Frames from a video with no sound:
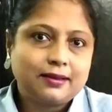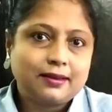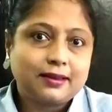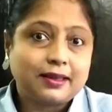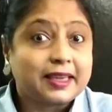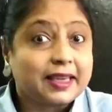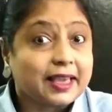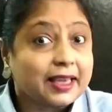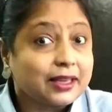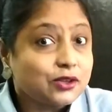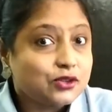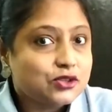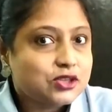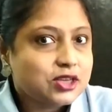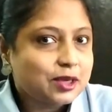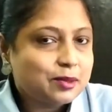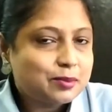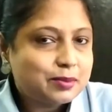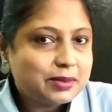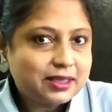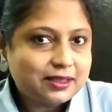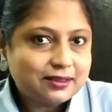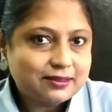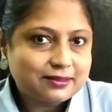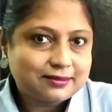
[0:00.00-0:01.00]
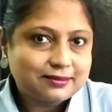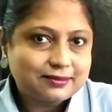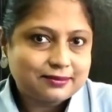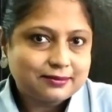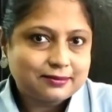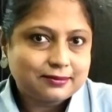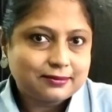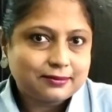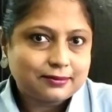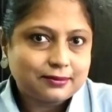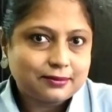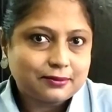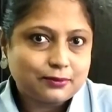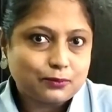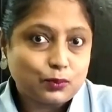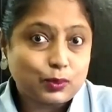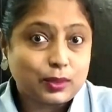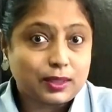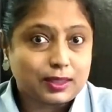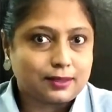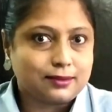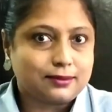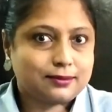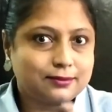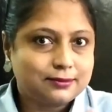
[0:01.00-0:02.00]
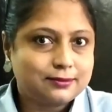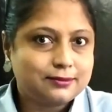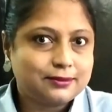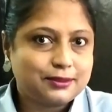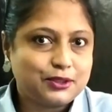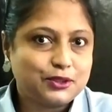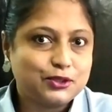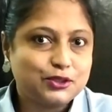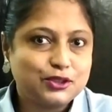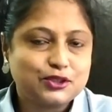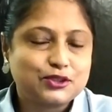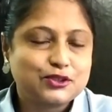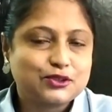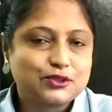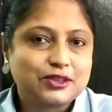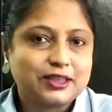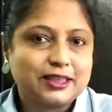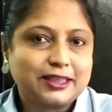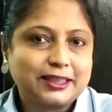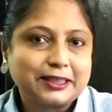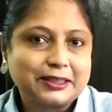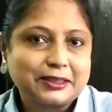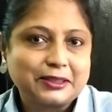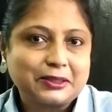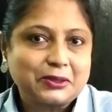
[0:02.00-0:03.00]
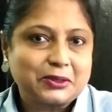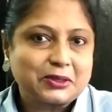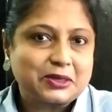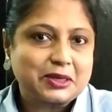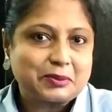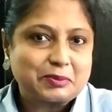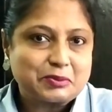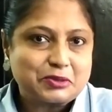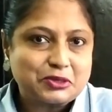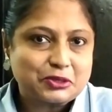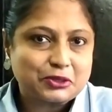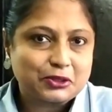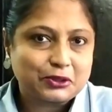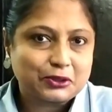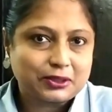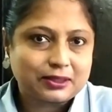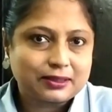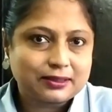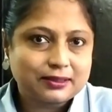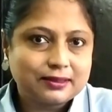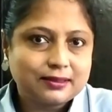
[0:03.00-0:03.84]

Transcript: Can you tell me? Well, you need to think a lot, I'm sure.